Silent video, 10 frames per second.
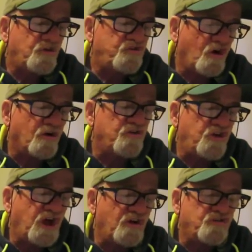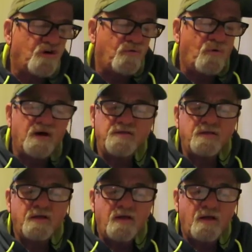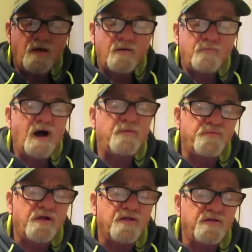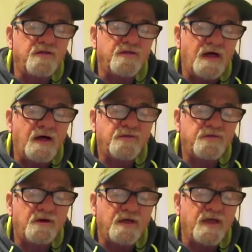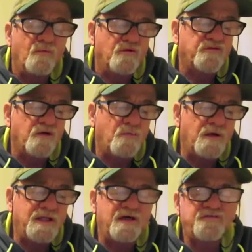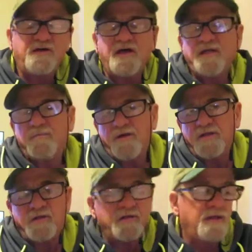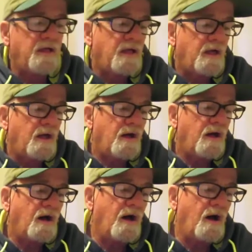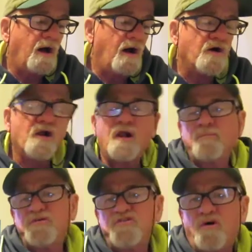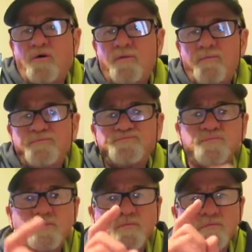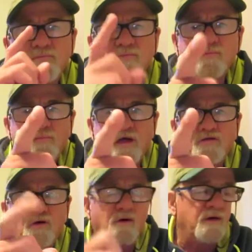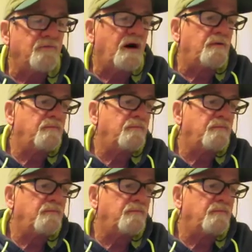Chuck Chiachon won. I predicted that he was going to win as an independent. Roland Michaud, don't give up.